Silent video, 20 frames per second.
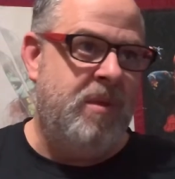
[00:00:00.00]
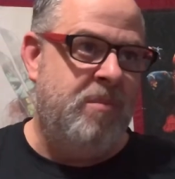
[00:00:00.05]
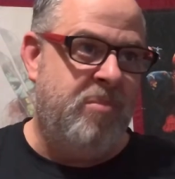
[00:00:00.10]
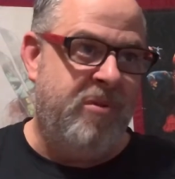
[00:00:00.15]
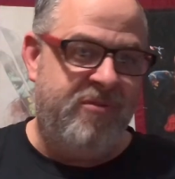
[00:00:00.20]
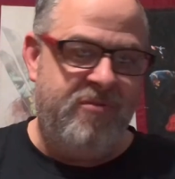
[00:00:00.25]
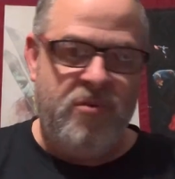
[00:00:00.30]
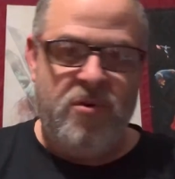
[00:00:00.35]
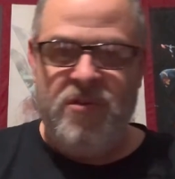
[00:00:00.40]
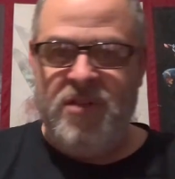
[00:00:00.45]

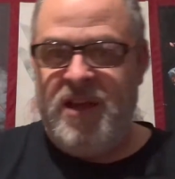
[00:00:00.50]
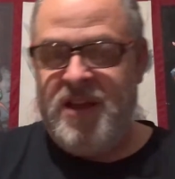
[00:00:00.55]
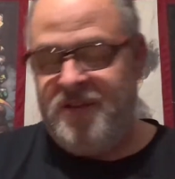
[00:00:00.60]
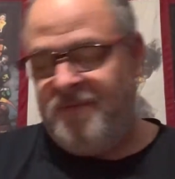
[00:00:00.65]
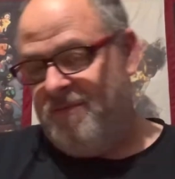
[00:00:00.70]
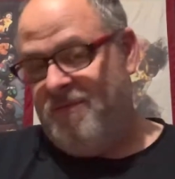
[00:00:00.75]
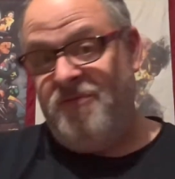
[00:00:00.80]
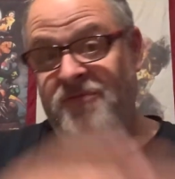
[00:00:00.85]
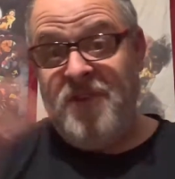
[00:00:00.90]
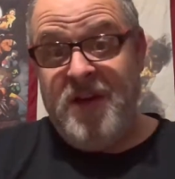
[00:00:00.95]
before they
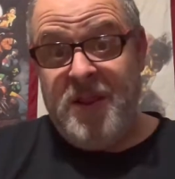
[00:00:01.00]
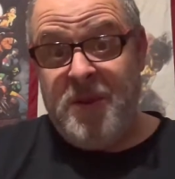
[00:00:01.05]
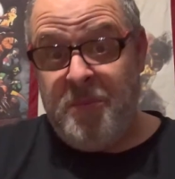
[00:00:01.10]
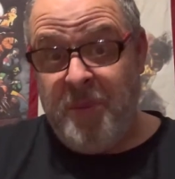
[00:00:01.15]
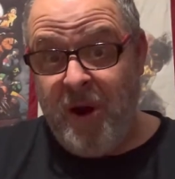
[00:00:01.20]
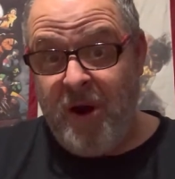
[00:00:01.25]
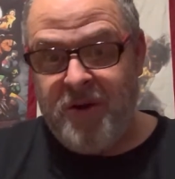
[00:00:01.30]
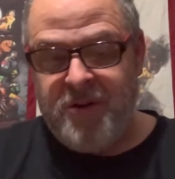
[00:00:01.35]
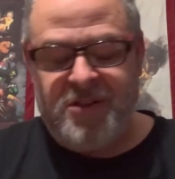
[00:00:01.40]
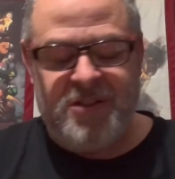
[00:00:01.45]
fell
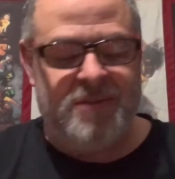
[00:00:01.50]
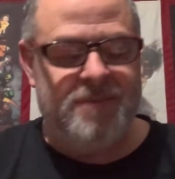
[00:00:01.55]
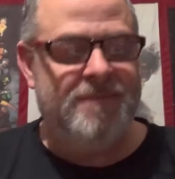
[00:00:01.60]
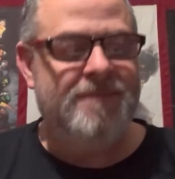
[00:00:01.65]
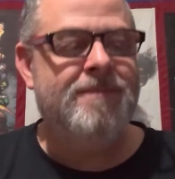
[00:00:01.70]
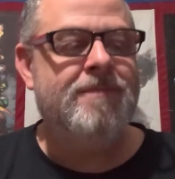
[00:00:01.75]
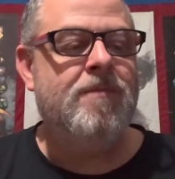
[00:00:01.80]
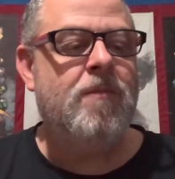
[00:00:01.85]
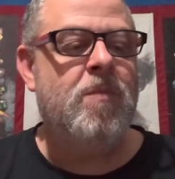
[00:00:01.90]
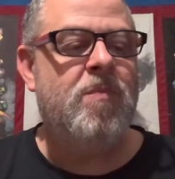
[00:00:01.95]
apart
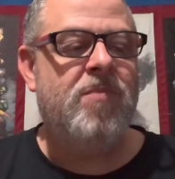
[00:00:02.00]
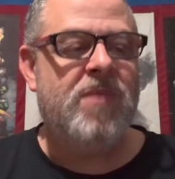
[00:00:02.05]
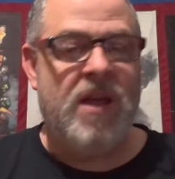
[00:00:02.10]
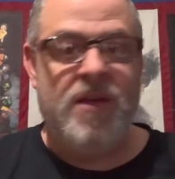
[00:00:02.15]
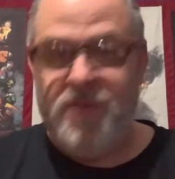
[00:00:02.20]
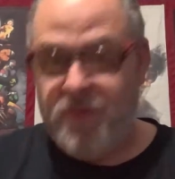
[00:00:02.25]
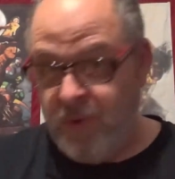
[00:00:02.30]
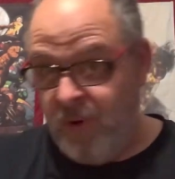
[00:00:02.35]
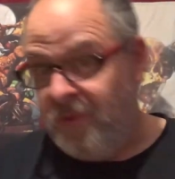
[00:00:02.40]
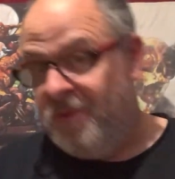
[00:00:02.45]

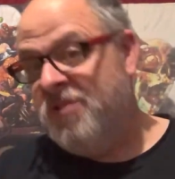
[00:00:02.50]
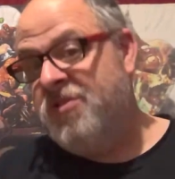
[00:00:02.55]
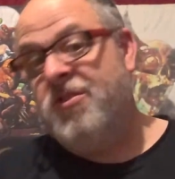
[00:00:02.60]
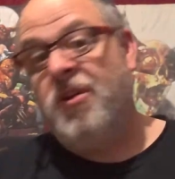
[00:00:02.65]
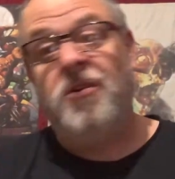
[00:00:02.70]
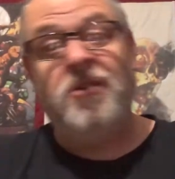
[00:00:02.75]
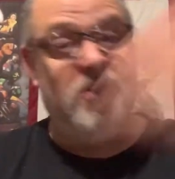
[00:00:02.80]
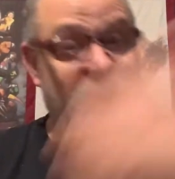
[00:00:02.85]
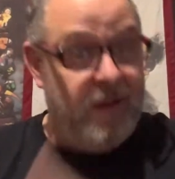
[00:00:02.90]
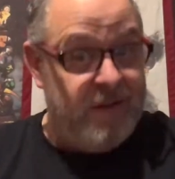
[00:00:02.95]
and the Ronin
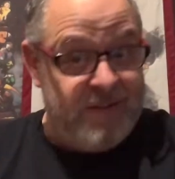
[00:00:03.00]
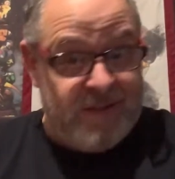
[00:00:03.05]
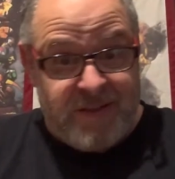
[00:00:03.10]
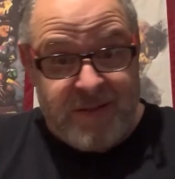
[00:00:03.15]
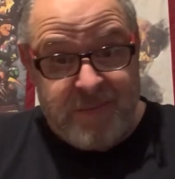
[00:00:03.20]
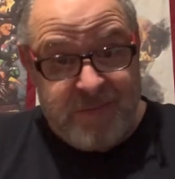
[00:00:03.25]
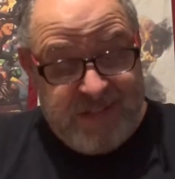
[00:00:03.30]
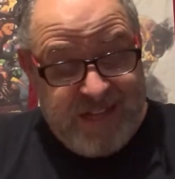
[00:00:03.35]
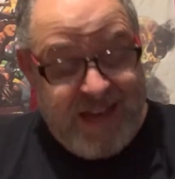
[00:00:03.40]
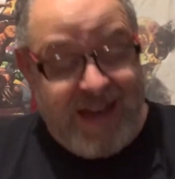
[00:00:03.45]
started hunting
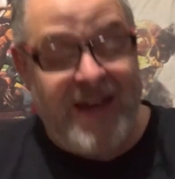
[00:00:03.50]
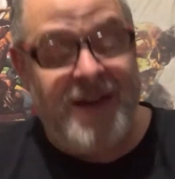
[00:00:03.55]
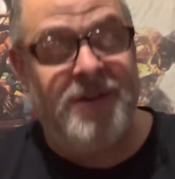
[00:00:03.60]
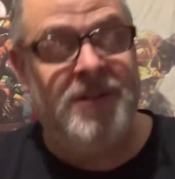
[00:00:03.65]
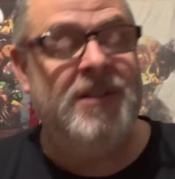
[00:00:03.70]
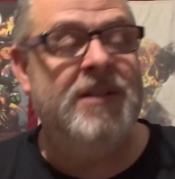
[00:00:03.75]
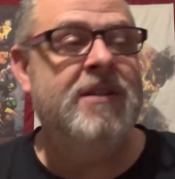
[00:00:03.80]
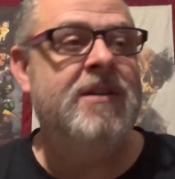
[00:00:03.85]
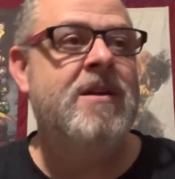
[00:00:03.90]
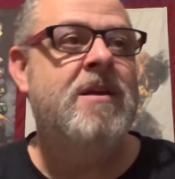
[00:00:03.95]
them
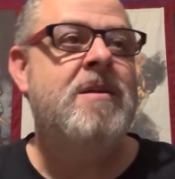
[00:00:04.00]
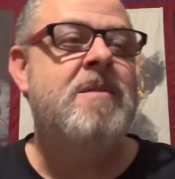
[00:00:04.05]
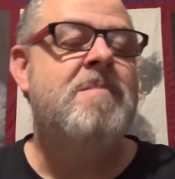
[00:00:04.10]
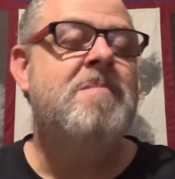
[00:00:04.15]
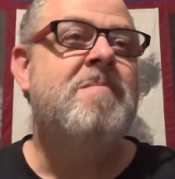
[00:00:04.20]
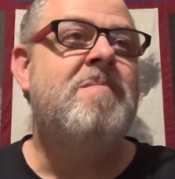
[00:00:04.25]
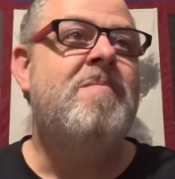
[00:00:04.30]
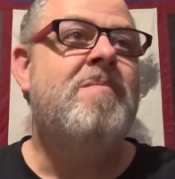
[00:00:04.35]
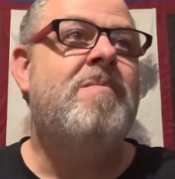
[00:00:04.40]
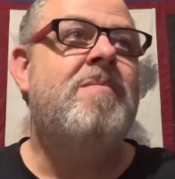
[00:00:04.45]
down.
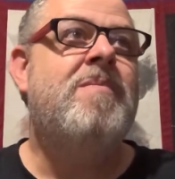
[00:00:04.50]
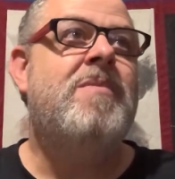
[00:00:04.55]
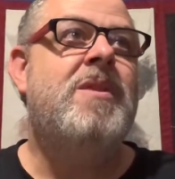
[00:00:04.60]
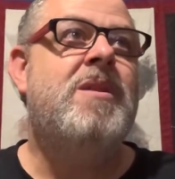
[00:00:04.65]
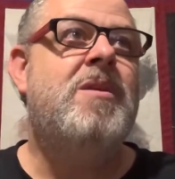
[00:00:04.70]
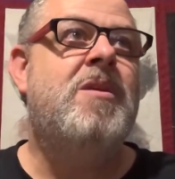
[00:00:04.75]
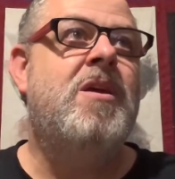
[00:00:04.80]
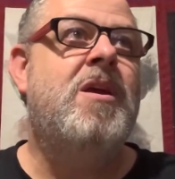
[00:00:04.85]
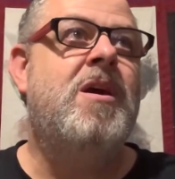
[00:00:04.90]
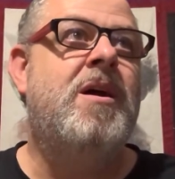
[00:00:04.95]

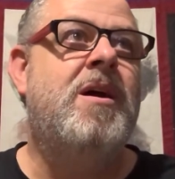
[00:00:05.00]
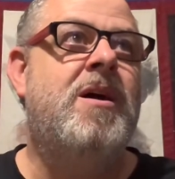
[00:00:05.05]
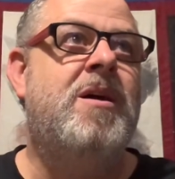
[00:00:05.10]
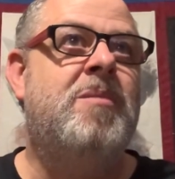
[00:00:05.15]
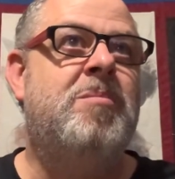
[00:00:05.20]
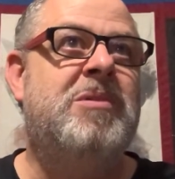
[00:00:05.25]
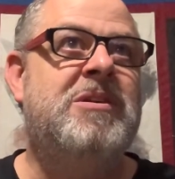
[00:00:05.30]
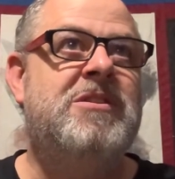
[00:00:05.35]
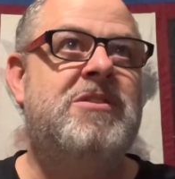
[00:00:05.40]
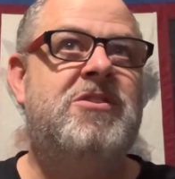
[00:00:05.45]

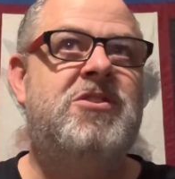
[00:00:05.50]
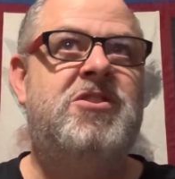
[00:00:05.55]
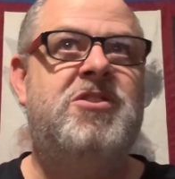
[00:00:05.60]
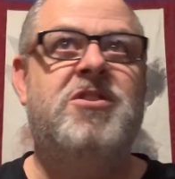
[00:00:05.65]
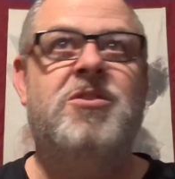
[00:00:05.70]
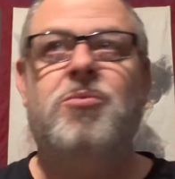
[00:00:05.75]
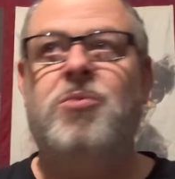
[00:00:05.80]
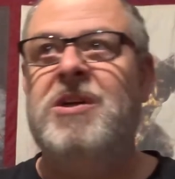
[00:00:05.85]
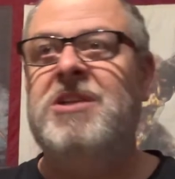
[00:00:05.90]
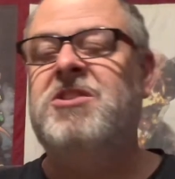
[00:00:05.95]
But
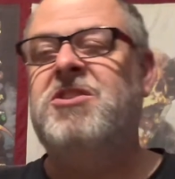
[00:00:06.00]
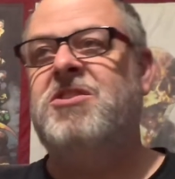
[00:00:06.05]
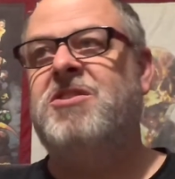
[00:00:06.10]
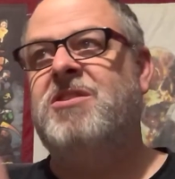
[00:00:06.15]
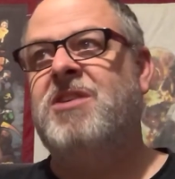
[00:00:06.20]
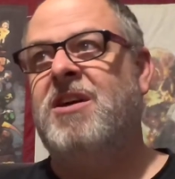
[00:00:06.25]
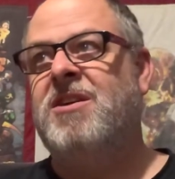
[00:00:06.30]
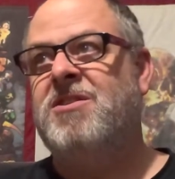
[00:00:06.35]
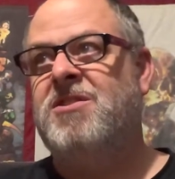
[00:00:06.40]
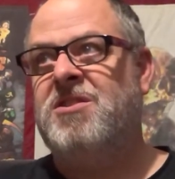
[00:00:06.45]
the witch
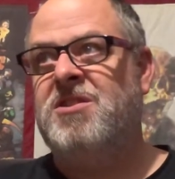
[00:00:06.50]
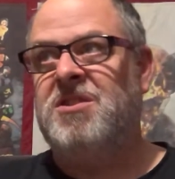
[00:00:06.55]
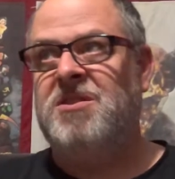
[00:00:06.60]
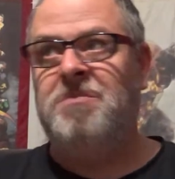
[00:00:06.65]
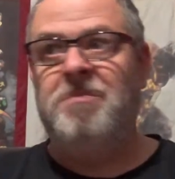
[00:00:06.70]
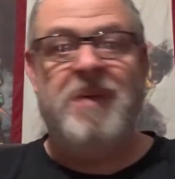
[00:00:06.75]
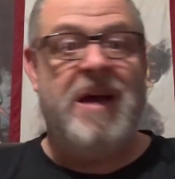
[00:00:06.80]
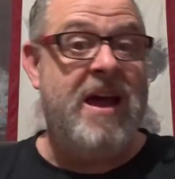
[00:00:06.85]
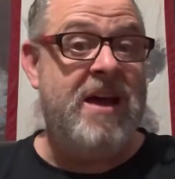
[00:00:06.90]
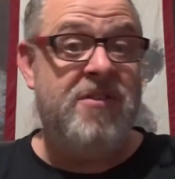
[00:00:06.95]
does
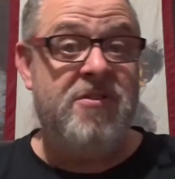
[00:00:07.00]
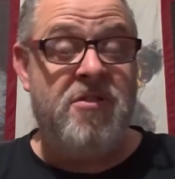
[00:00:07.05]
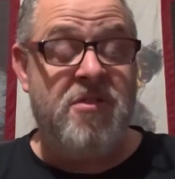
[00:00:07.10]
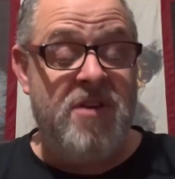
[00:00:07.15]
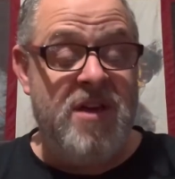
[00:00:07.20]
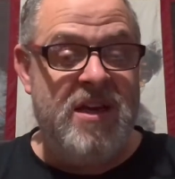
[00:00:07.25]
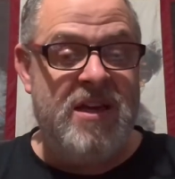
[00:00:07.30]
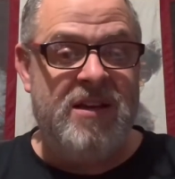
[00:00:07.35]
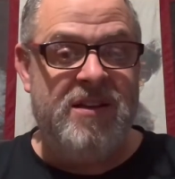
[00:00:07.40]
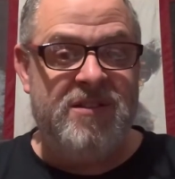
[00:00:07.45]
bad
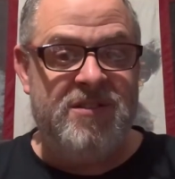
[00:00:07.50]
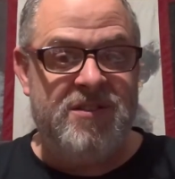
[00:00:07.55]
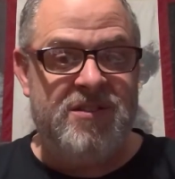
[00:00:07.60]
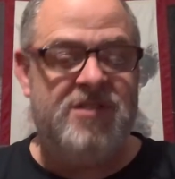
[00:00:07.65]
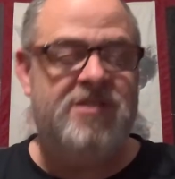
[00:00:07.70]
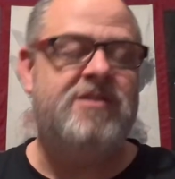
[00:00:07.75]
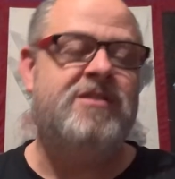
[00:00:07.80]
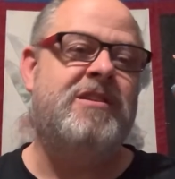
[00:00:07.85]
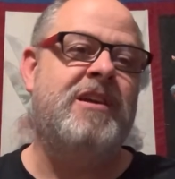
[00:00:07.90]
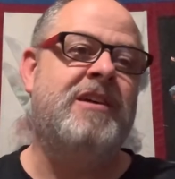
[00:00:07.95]

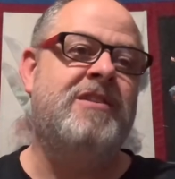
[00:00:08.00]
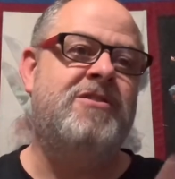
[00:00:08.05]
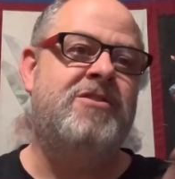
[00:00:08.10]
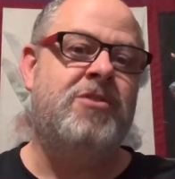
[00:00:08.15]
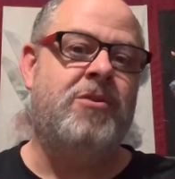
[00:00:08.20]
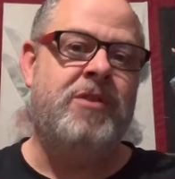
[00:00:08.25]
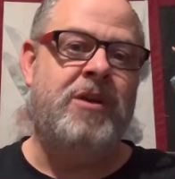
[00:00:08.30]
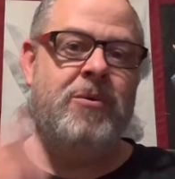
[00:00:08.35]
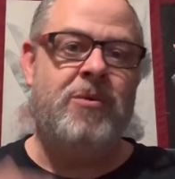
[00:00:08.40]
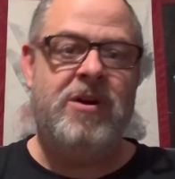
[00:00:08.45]
things, and
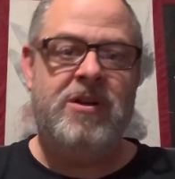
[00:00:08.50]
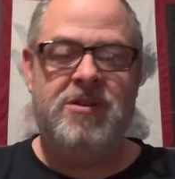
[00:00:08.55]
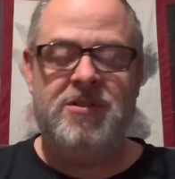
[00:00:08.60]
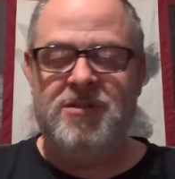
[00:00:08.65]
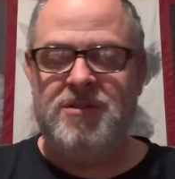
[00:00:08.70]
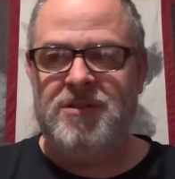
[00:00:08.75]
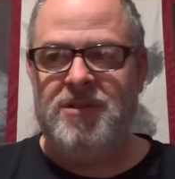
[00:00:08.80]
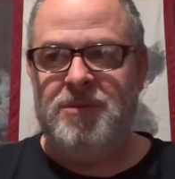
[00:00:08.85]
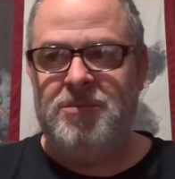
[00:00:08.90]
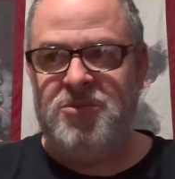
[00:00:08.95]
so they want
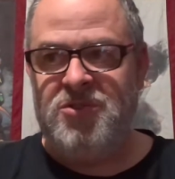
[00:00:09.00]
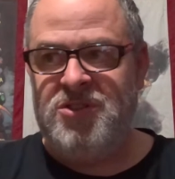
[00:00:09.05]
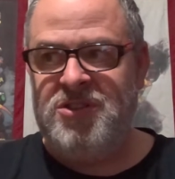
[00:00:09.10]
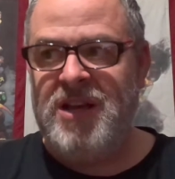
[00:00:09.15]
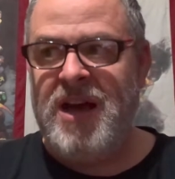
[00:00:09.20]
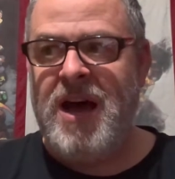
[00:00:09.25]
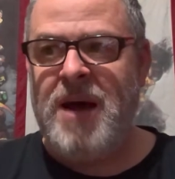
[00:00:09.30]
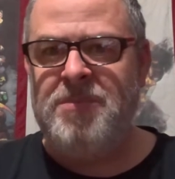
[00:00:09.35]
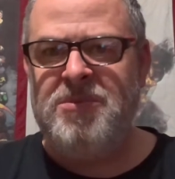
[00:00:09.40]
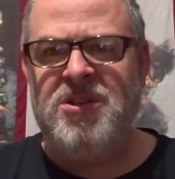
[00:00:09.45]

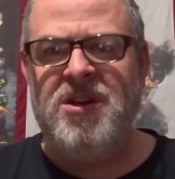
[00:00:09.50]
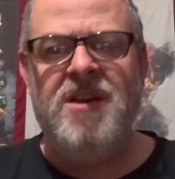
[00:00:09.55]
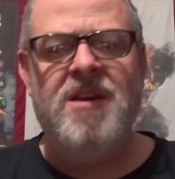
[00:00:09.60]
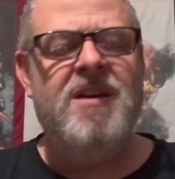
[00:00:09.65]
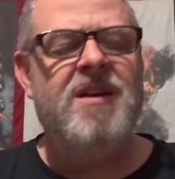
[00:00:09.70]
stopped.